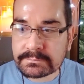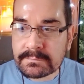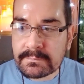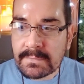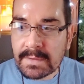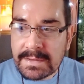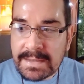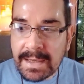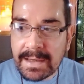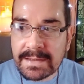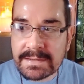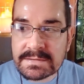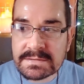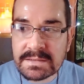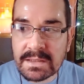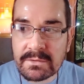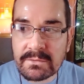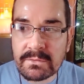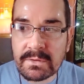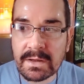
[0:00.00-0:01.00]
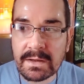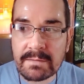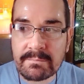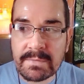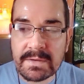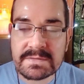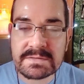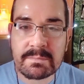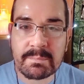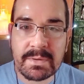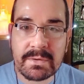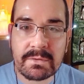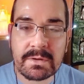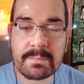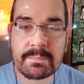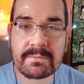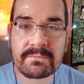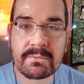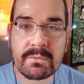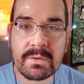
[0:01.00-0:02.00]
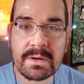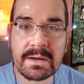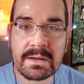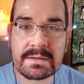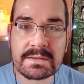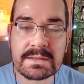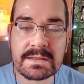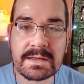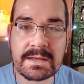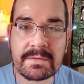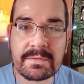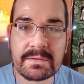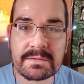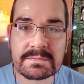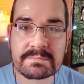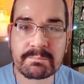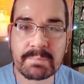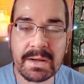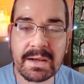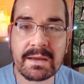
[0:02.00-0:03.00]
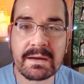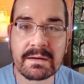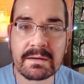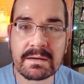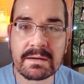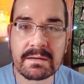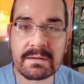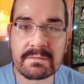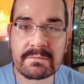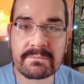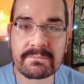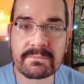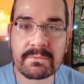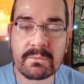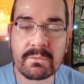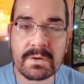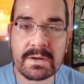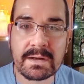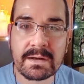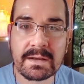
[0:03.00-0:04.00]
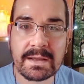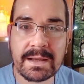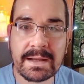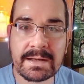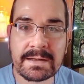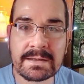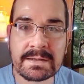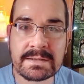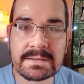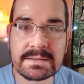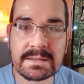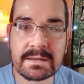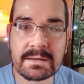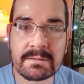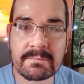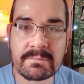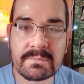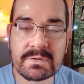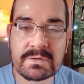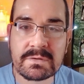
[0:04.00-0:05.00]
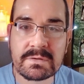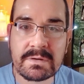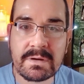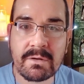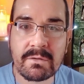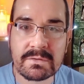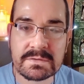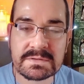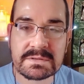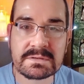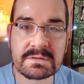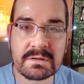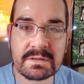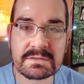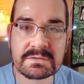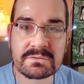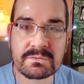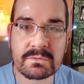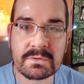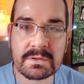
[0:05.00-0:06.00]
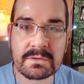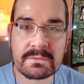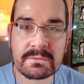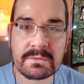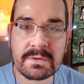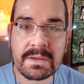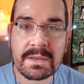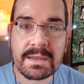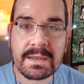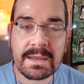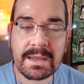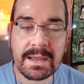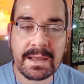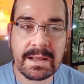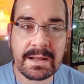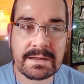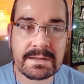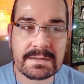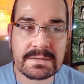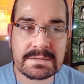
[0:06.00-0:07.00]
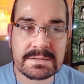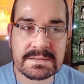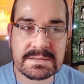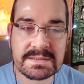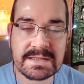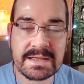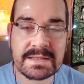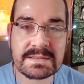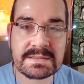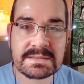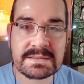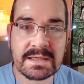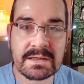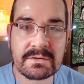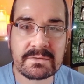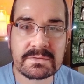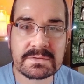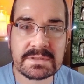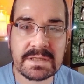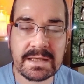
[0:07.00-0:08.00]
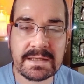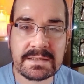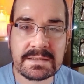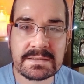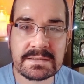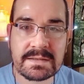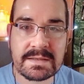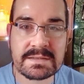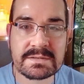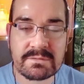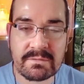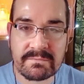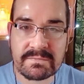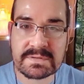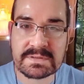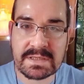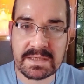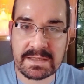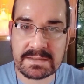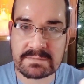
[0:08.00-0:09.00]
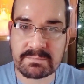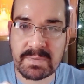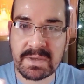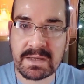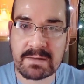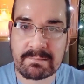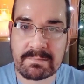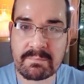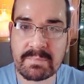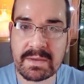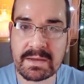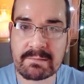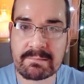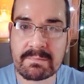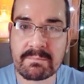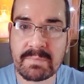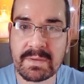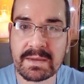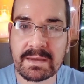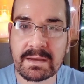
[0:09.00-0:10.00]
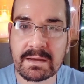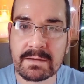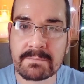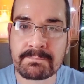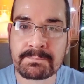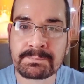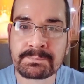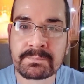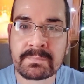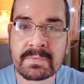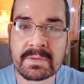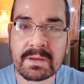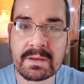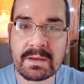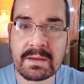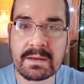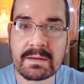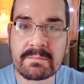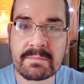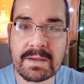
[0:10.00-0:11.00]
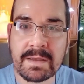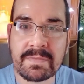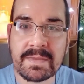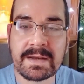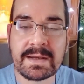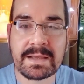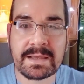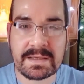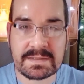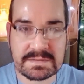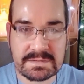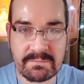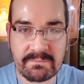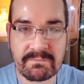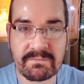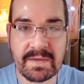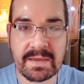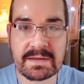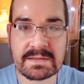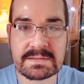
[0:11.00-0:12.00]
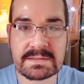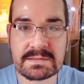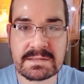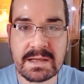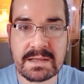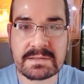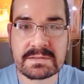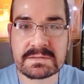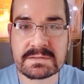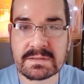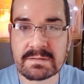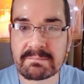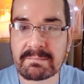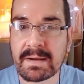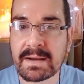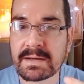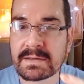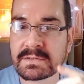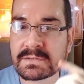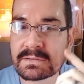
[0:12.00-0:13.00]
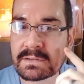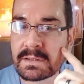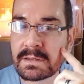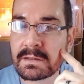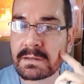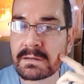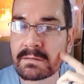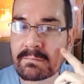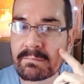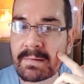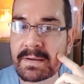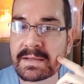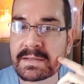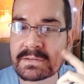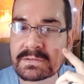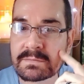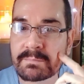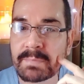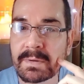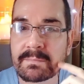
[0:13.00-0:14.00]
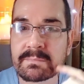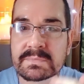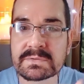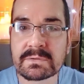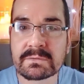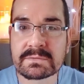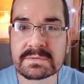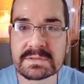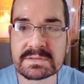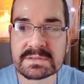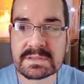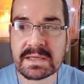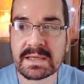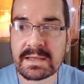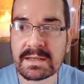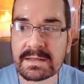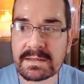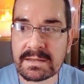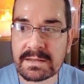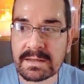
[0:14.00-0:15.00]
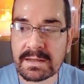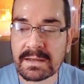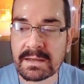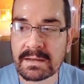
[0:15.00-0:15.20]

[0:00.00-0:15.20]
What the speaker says: Yeah, so there's a build-up of oil underneath this plug of oil and oxidized oil and skin cells, and this obviously gets bigger and bigger, and then it gets infected, hence the red raised bumps on the skin.